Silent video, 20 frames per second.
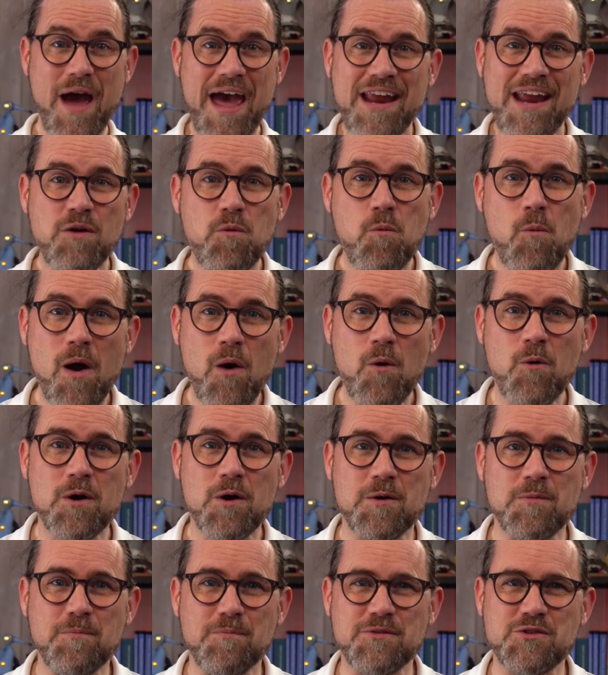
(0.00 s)
and
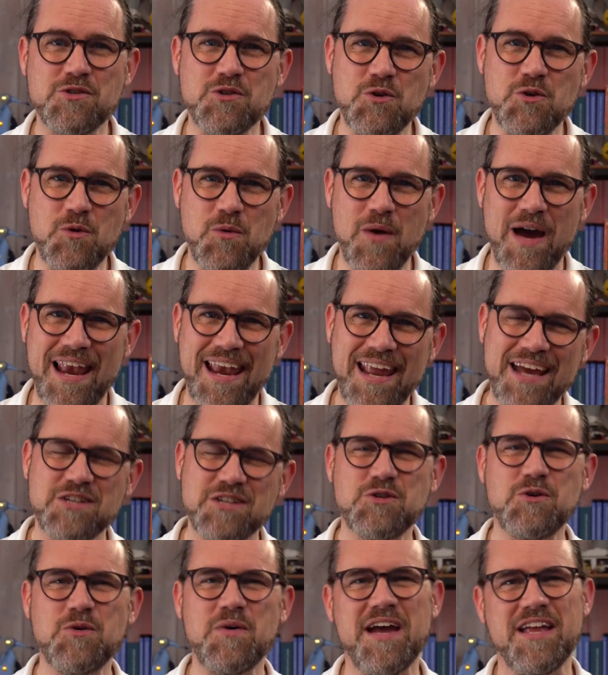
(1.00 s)
welcome to
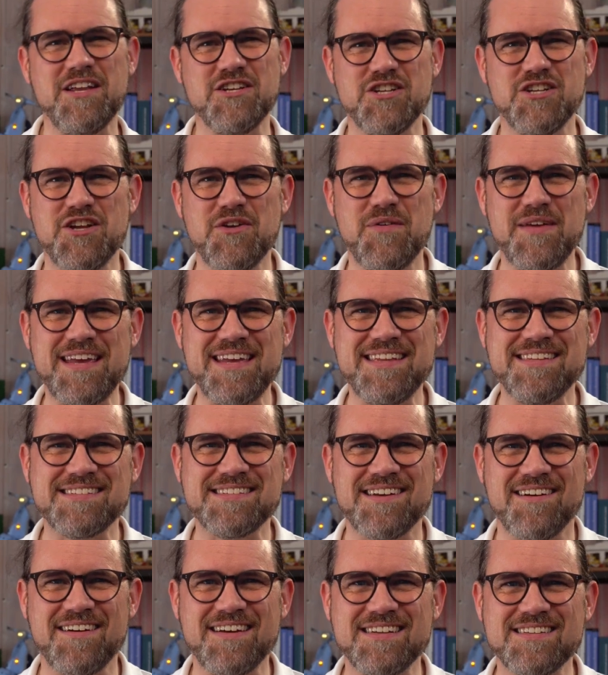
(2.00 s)
Elektor Engineering
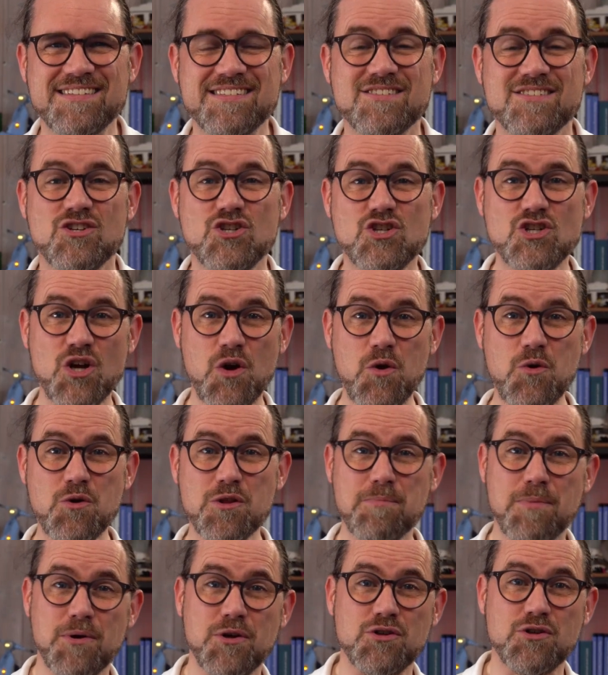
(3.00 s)
Insights, the show
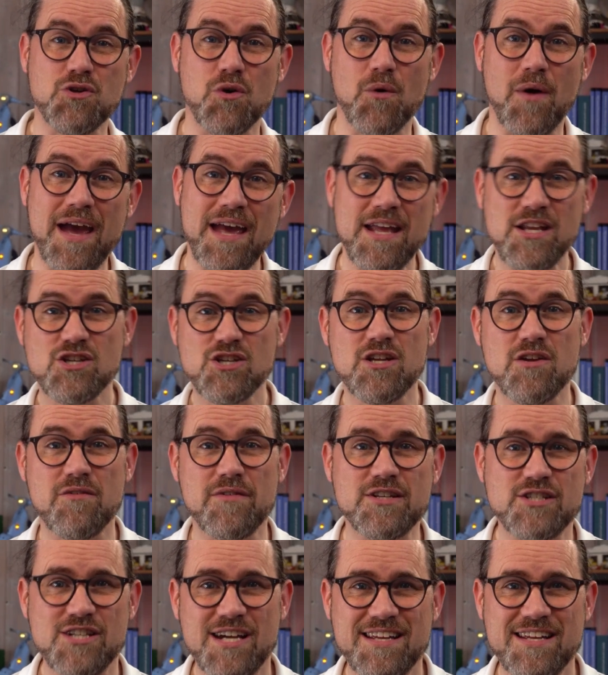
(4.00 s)
that puts your
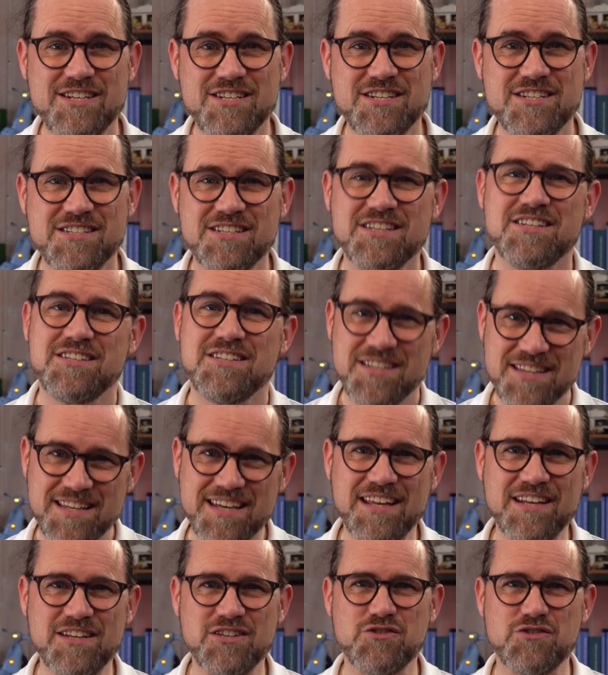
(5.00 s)
engineering challenges to the
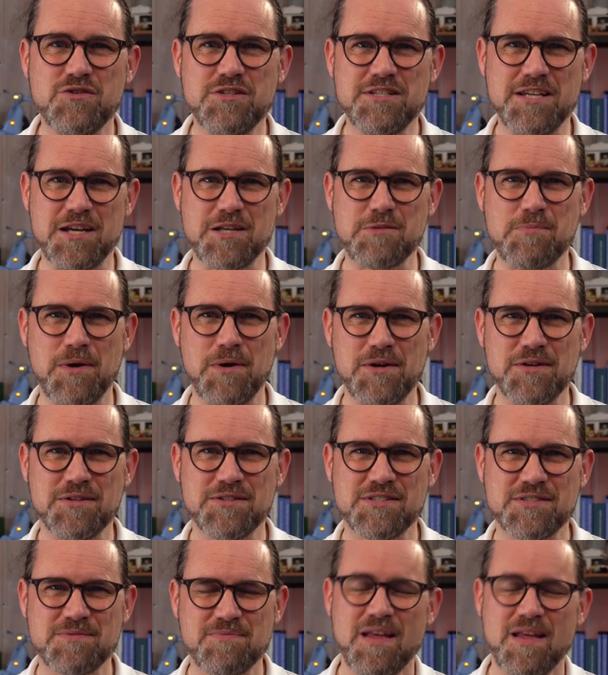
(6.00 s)
industry's
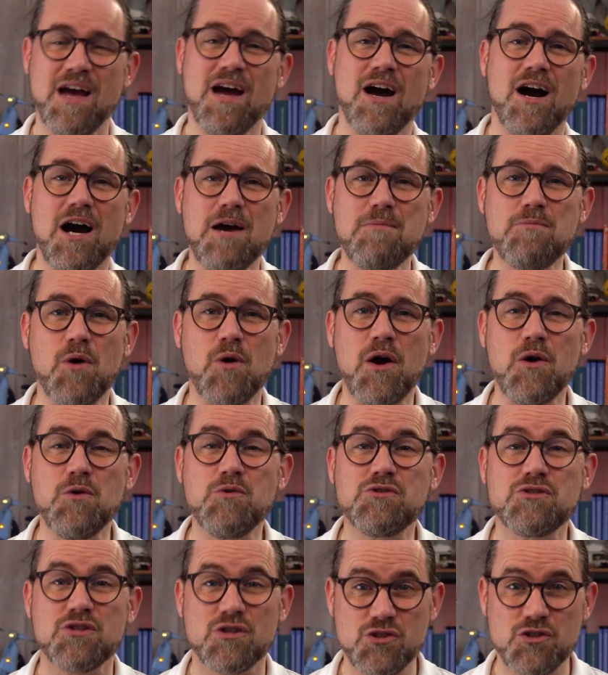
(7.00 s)
experts. I'm your
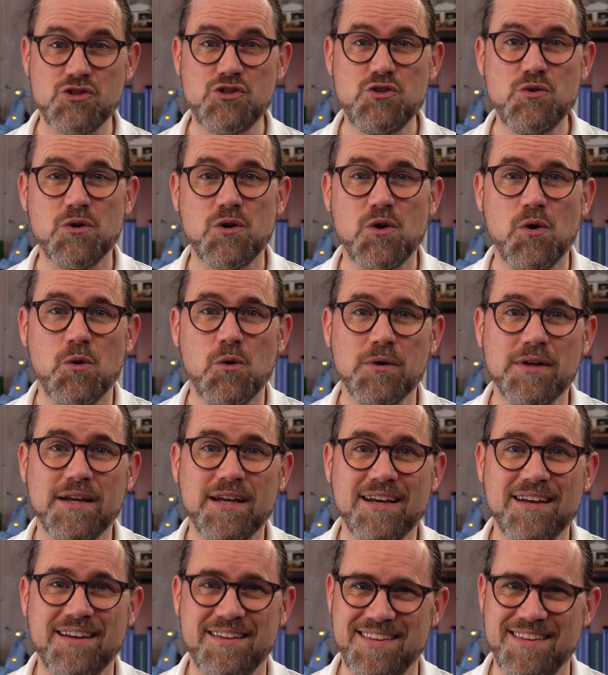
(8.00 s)
host, Stuart
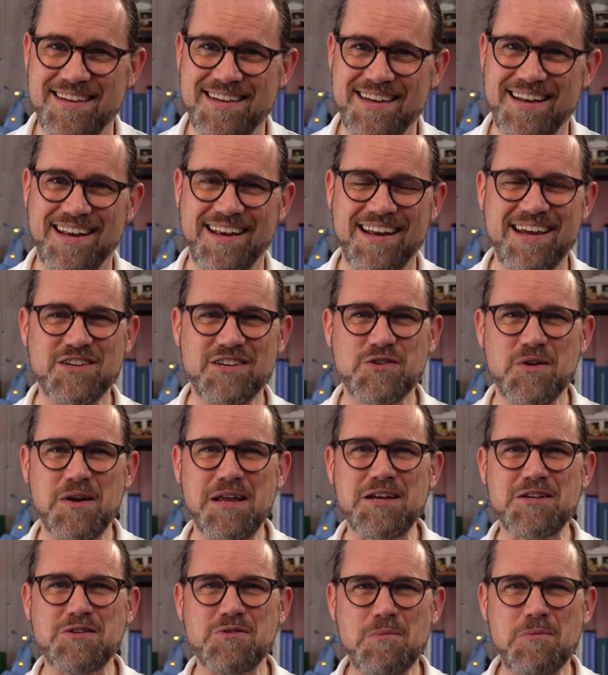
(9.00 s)
Cording, the
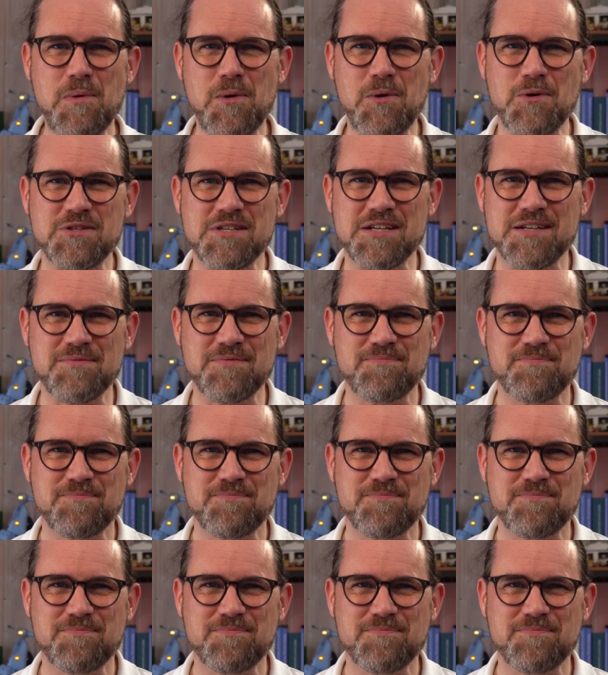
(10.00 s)
electronics reporter.